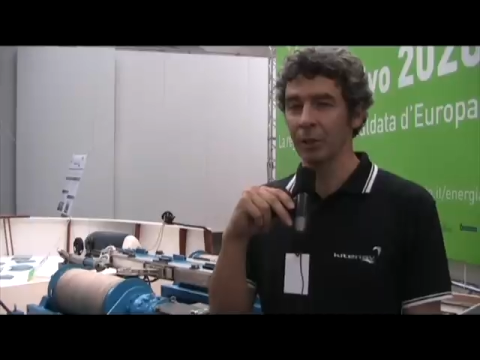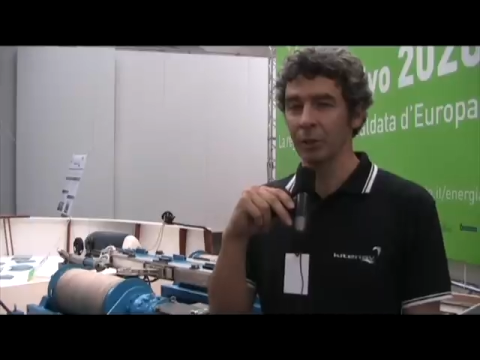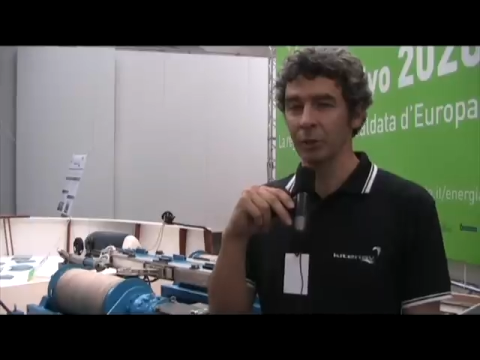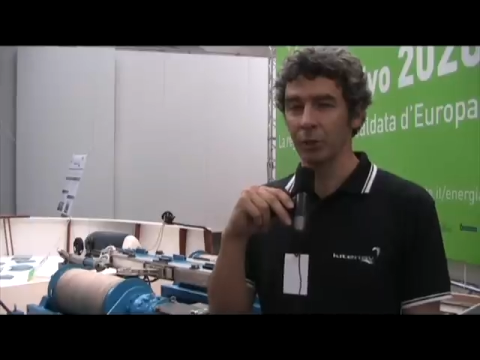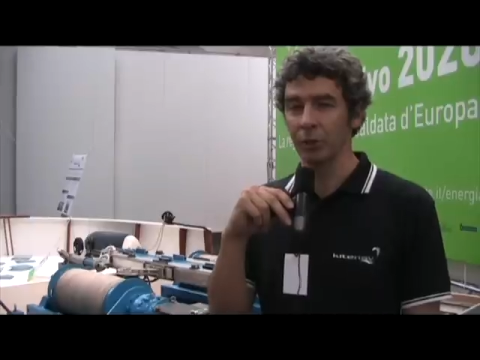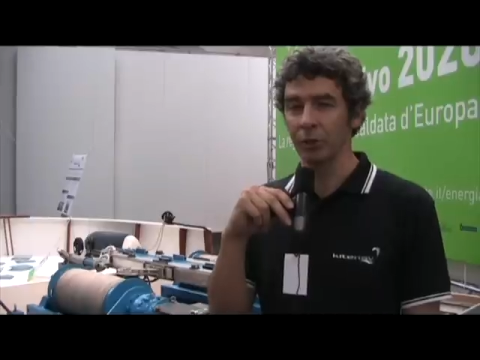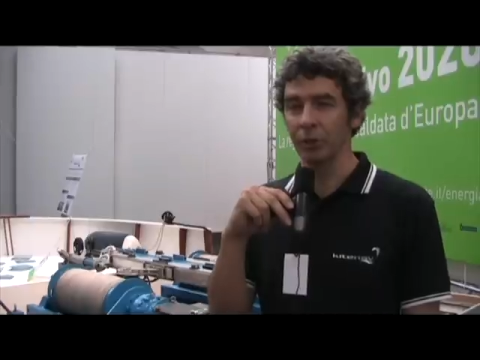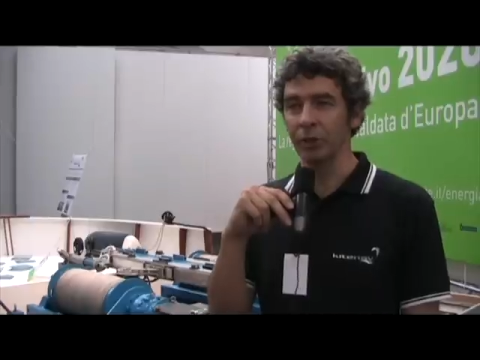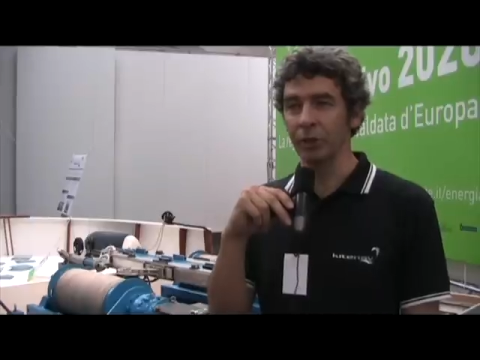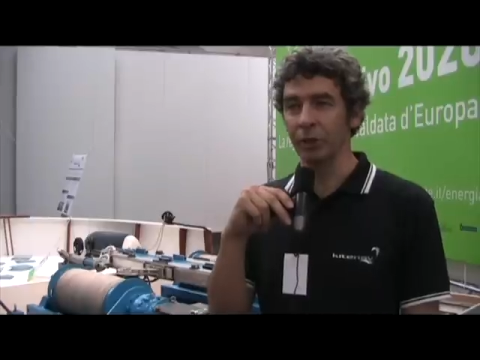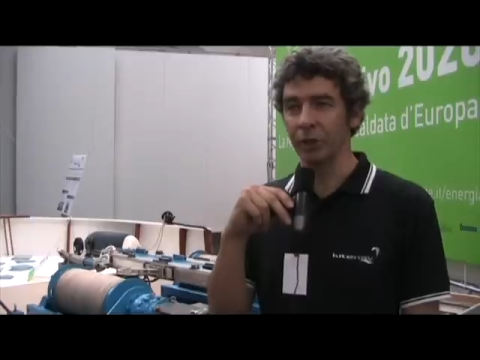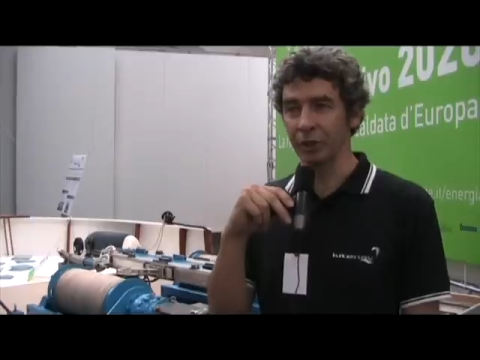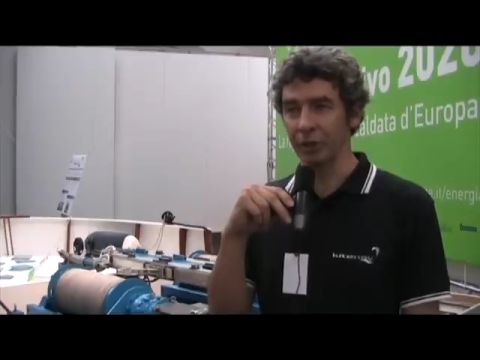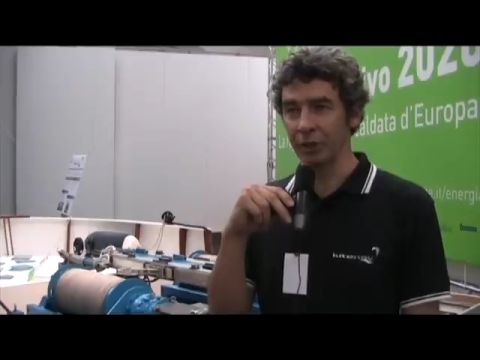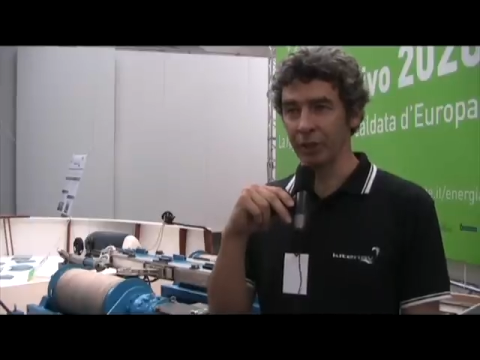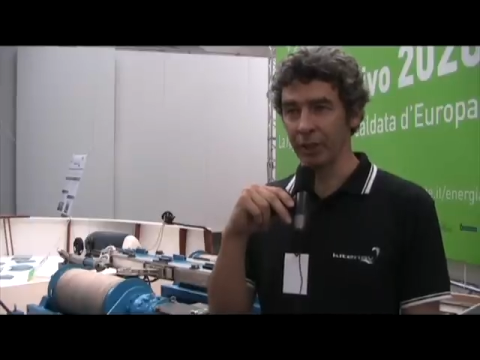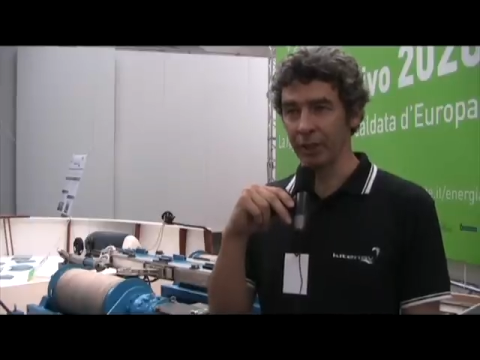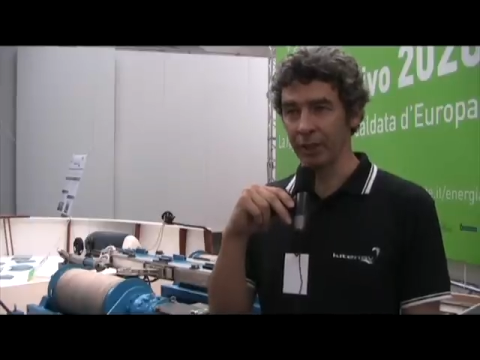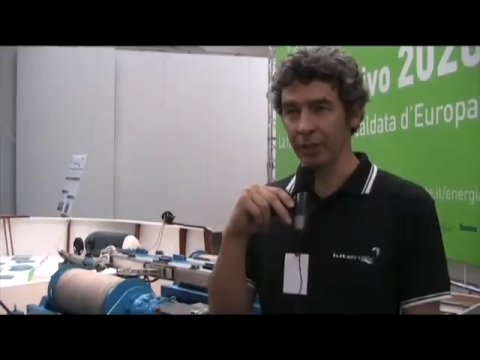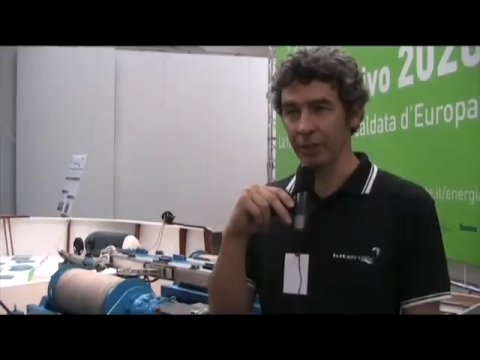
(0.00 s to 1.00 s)
So this
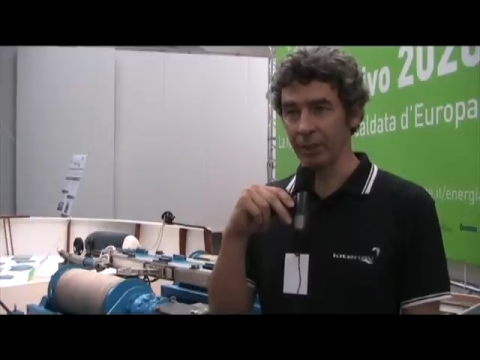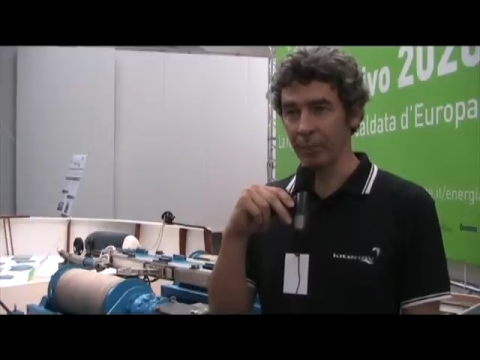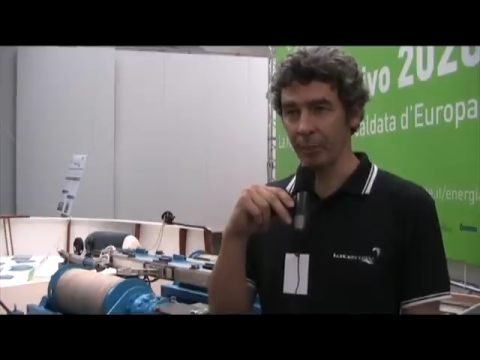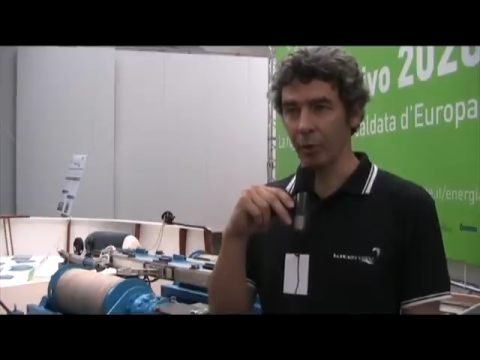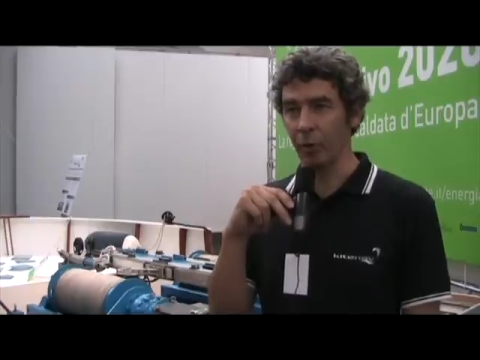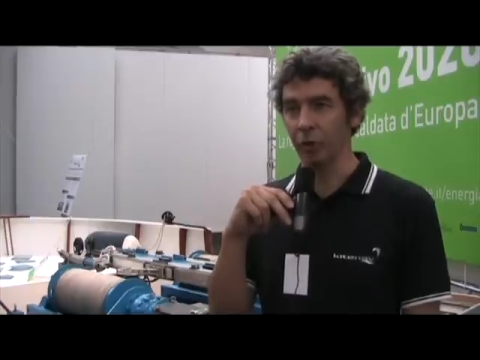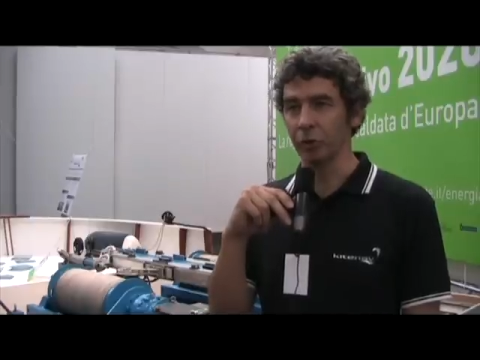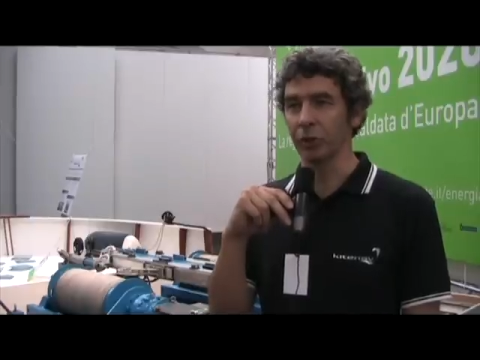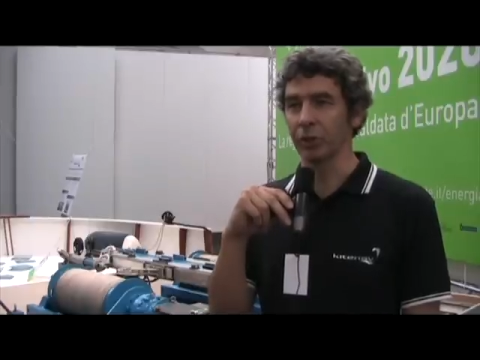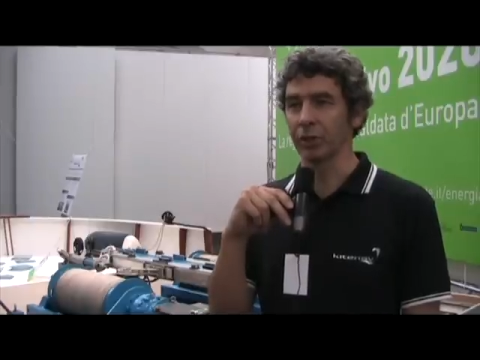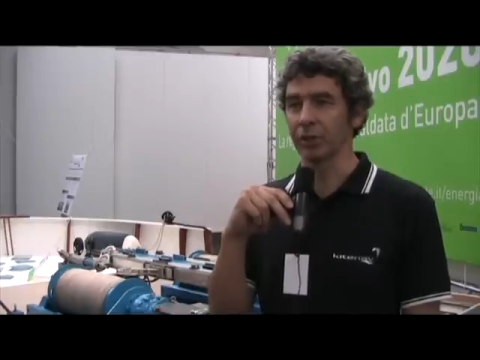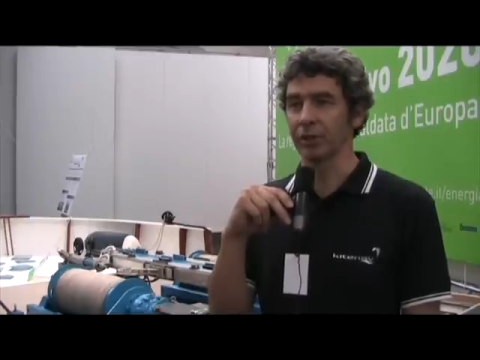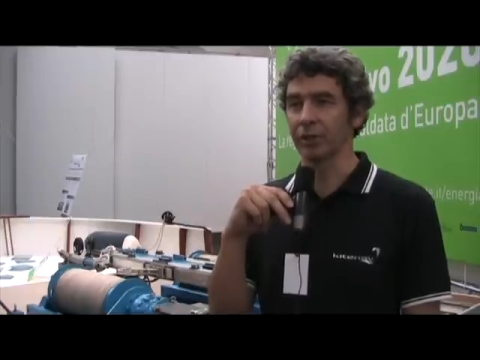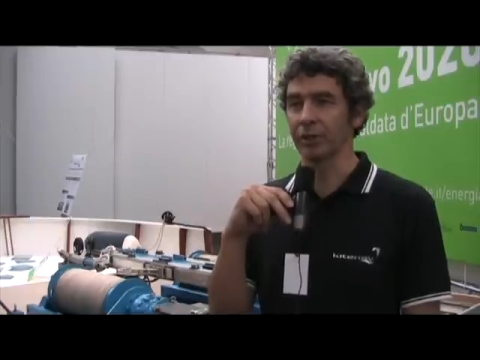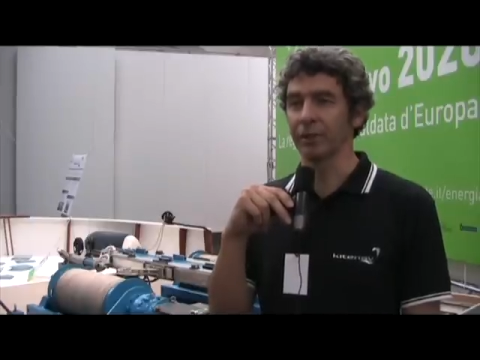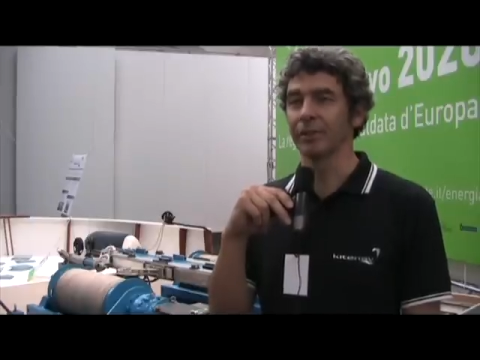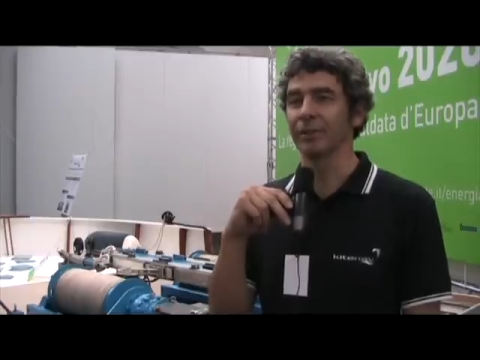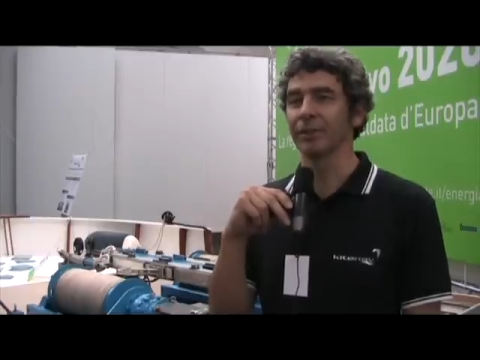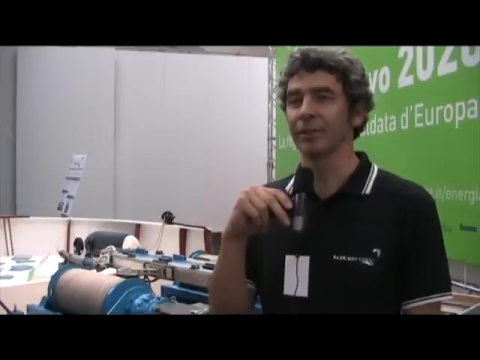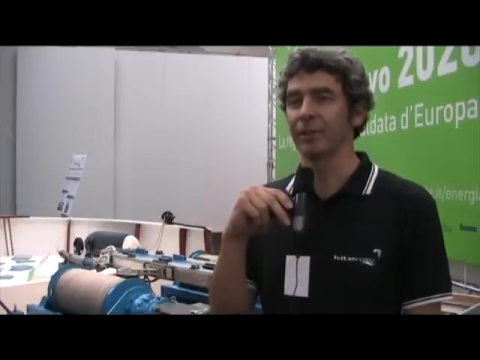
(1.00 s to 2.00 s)
is the project,
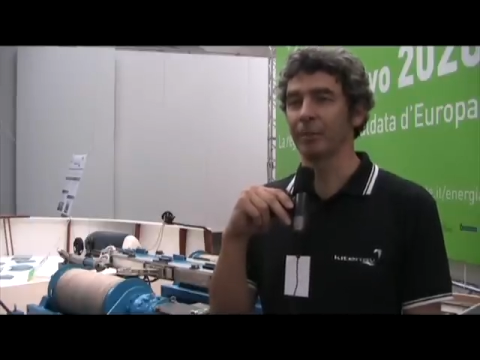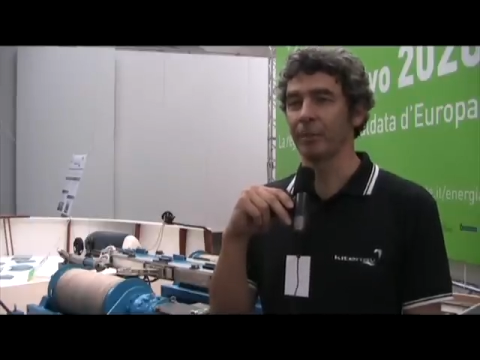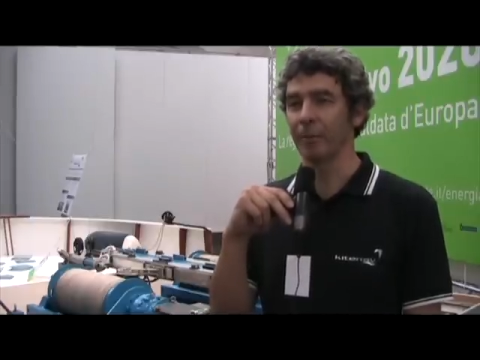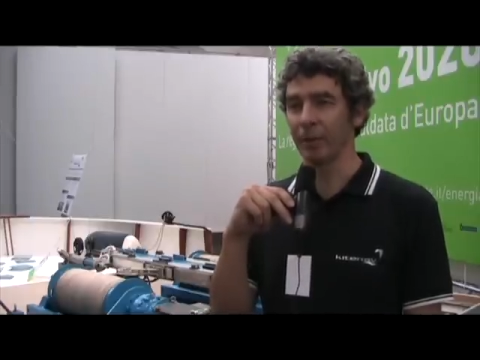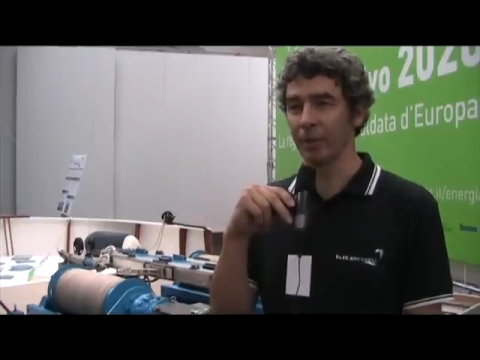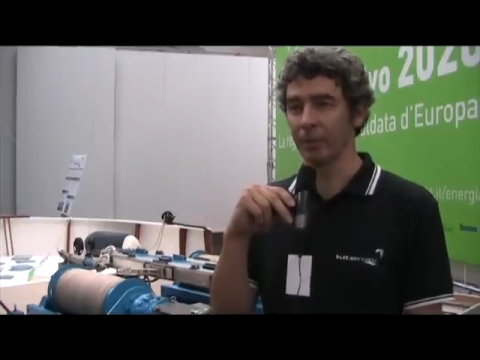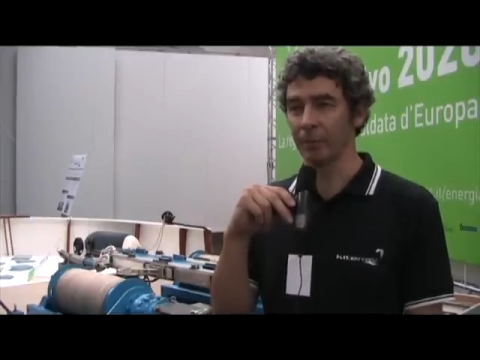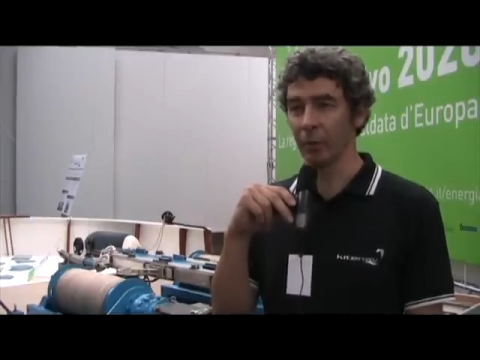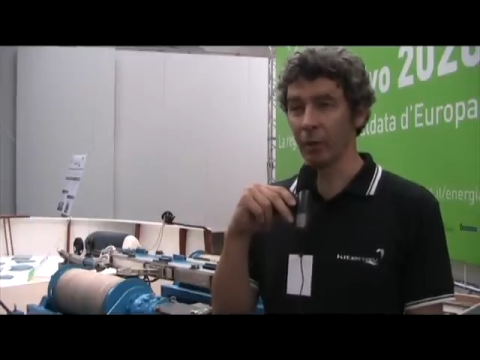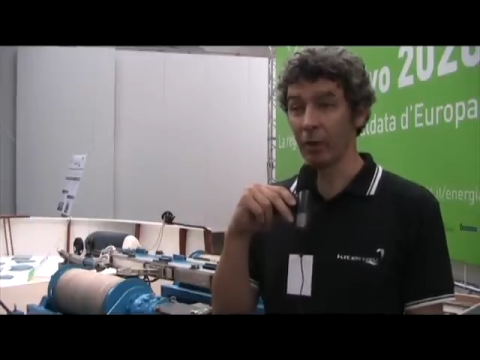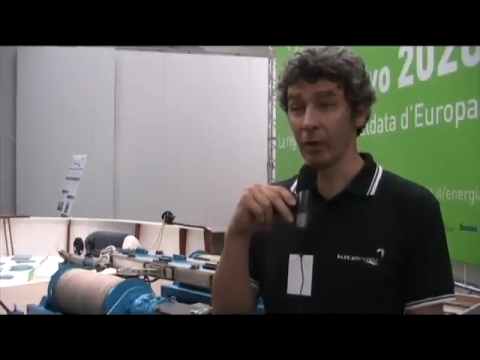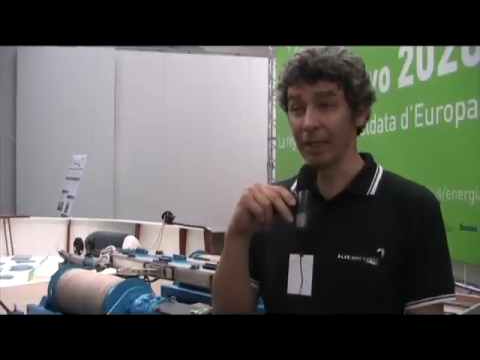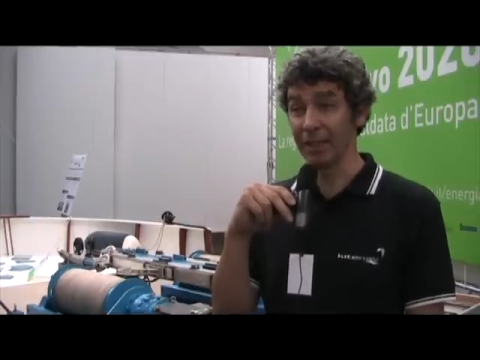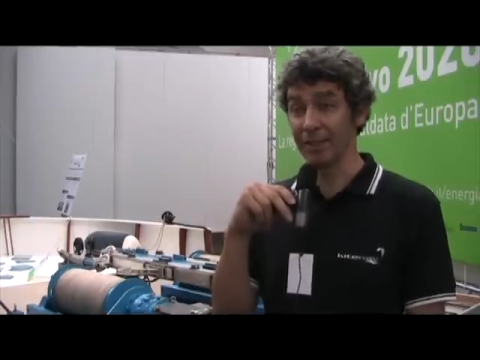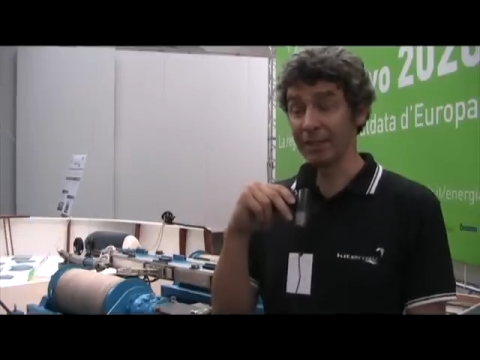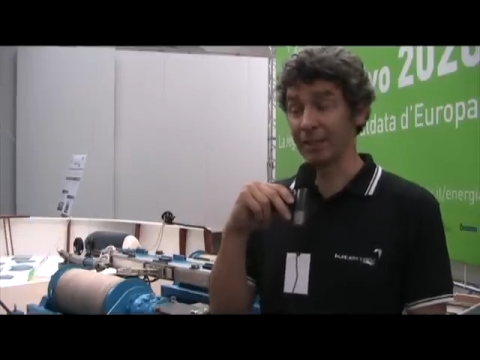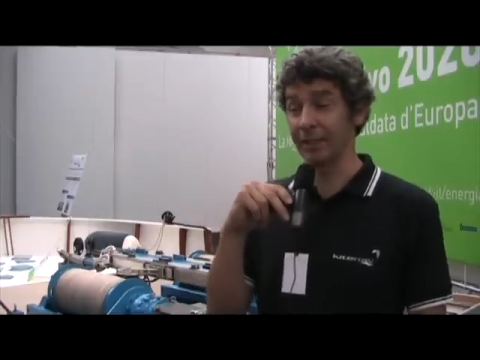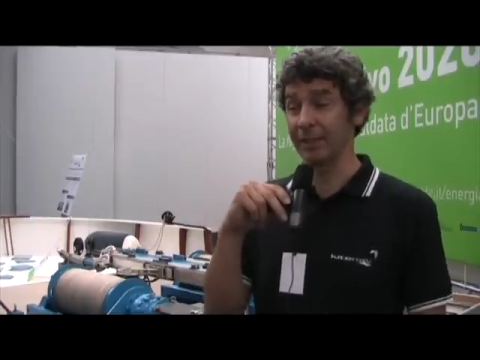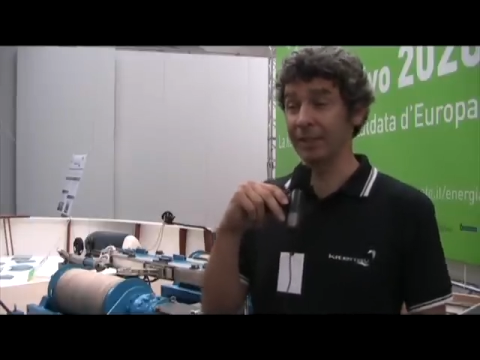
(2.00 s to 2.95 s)
more or less.